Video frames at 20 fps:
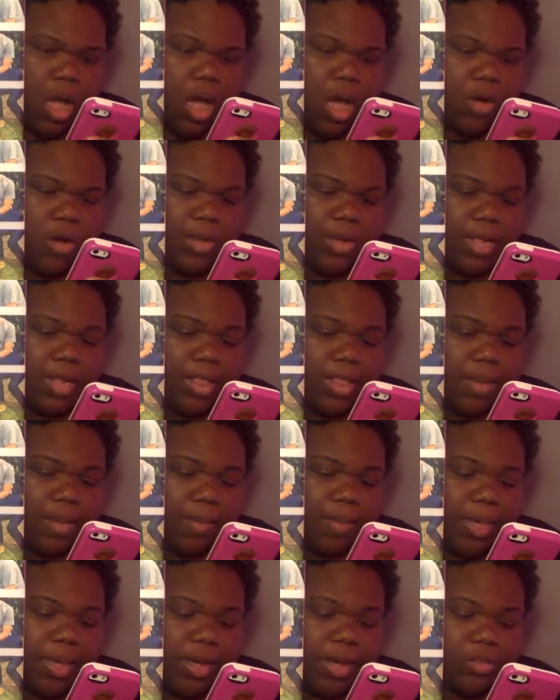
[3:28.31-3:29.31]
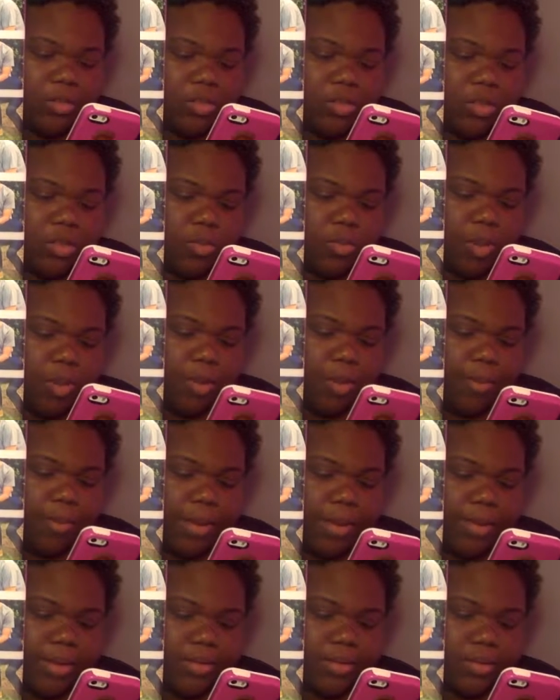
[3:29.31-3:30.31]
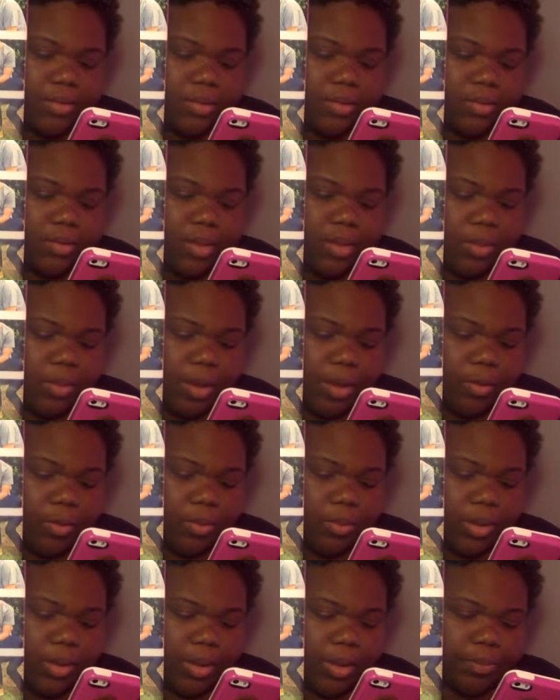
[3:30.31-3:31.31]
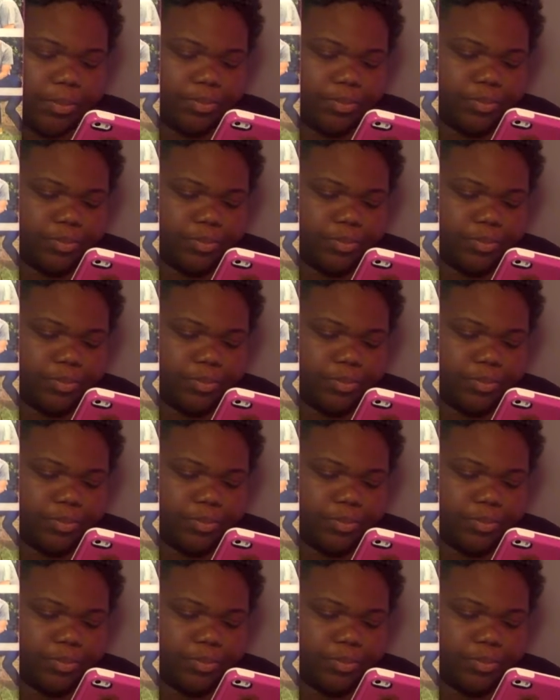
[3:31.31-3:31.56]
let me go to the romance since I'm on it.